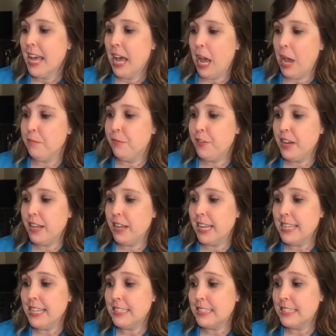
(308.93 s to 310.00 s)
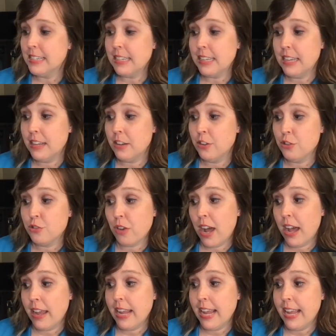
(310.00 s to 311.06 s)
I'm feeding instant kitten
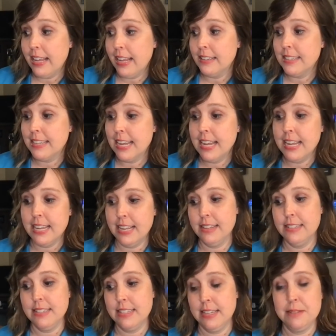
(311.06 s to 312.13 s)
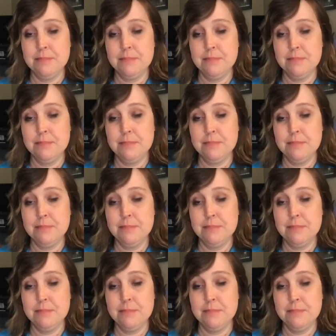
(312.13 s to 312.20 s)
dry and canned.